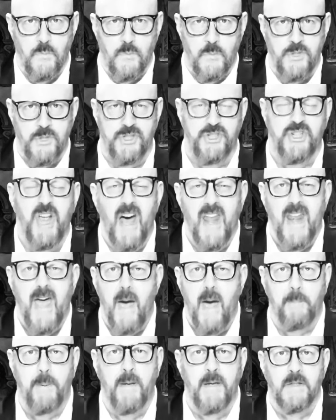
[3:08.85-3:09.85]
Shut
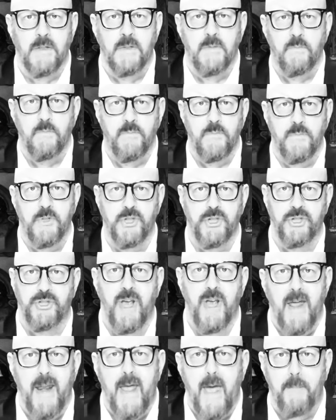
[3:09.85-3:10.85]
up!
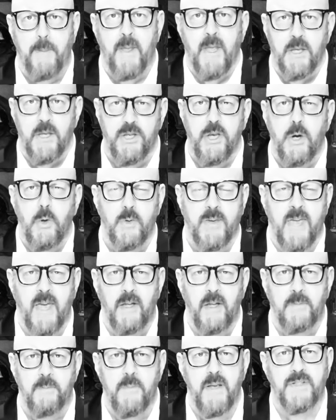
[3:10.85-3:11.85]
Shut up! You
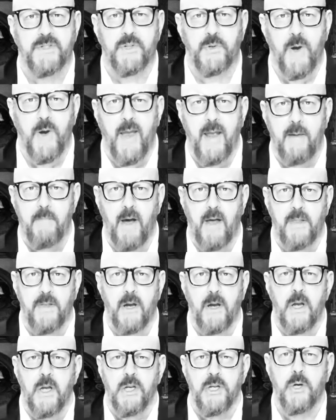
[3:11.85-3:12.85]
killed Miss Crane,
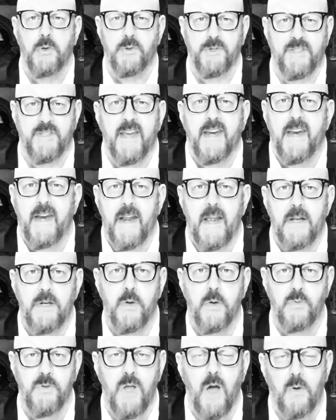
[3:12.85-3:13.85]
Mother! You did it and
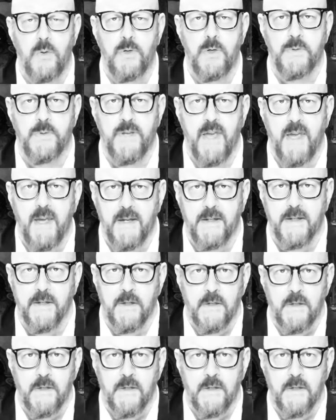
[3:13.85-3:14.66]
you know you did!